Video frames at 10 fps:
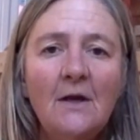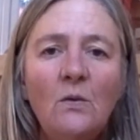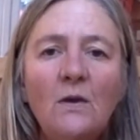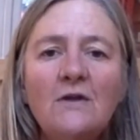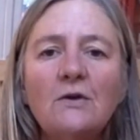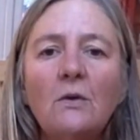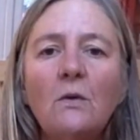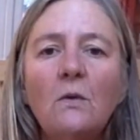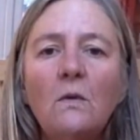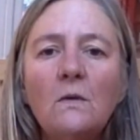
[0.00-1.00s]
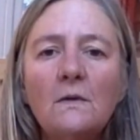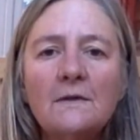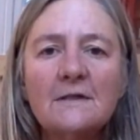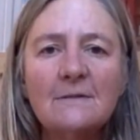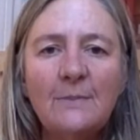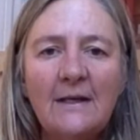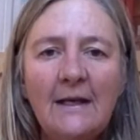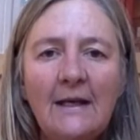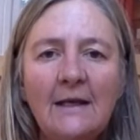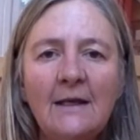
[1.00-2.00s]
which are all
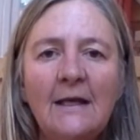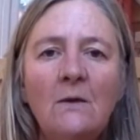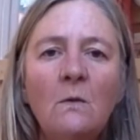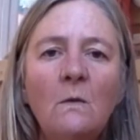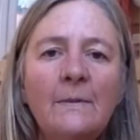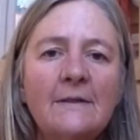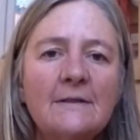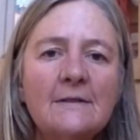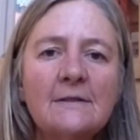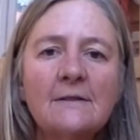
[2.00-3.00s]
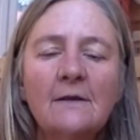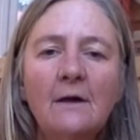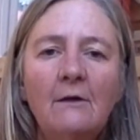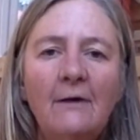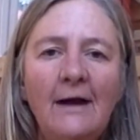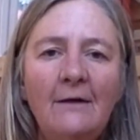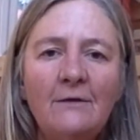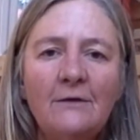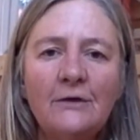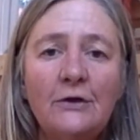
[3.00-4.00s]
spinning in orbits
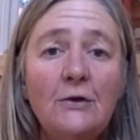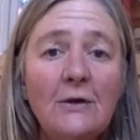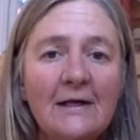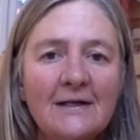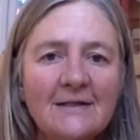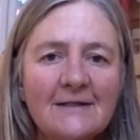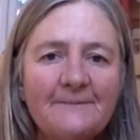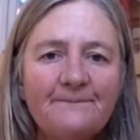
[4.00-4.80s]
around the nucleus.